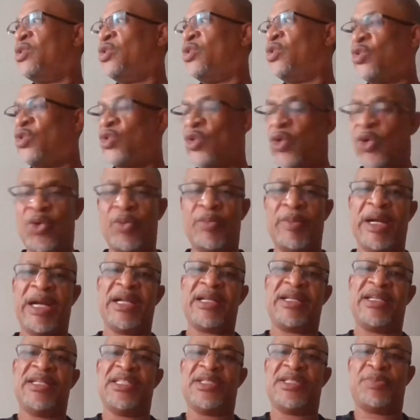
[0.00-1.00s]

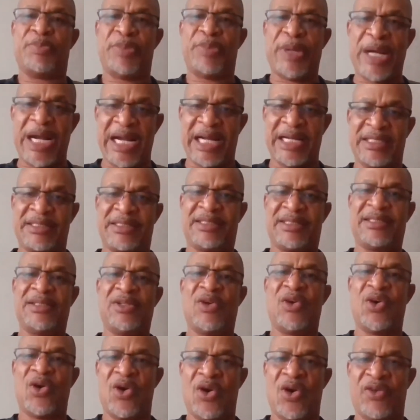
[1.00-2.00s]
Zuma is part
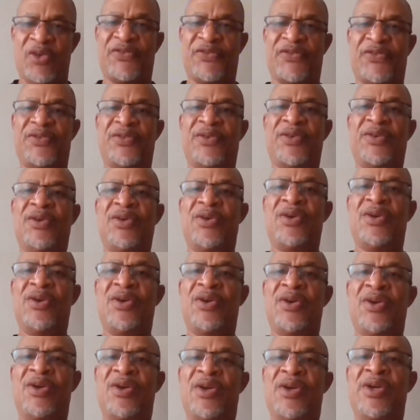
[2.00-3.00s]
of
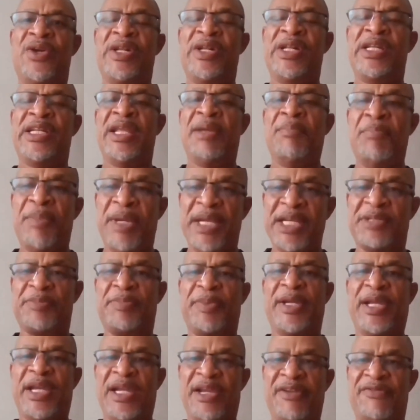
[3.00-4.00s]
the
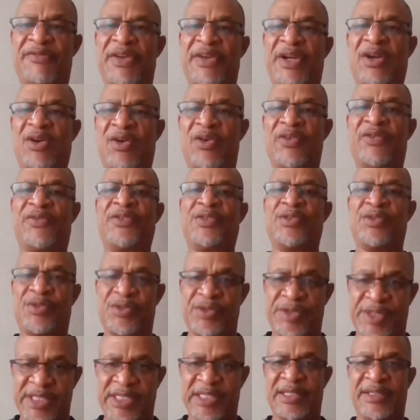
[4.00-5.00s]
misbehavior of
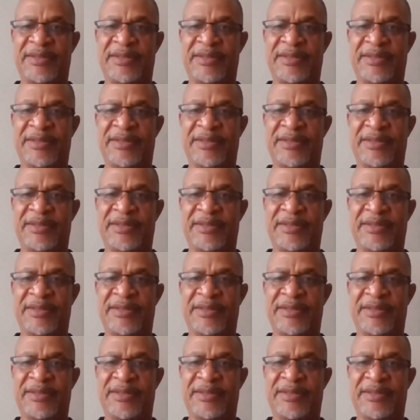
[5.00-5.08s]
Duduzile.